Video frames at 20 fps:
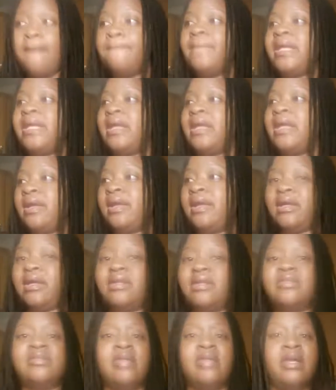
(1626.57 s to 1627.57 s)

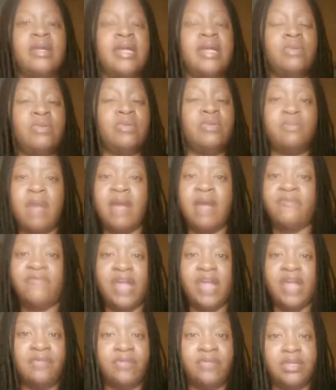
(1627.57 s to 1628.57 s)
because it was my
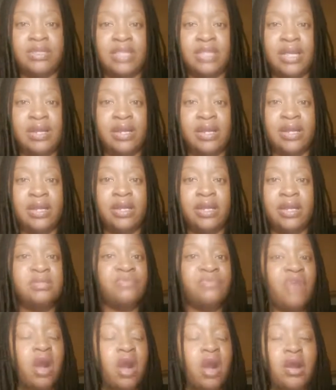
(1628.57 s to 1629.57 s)
favorite thing as
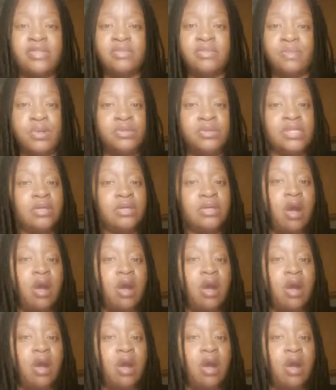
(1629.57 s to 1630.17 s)
far as music.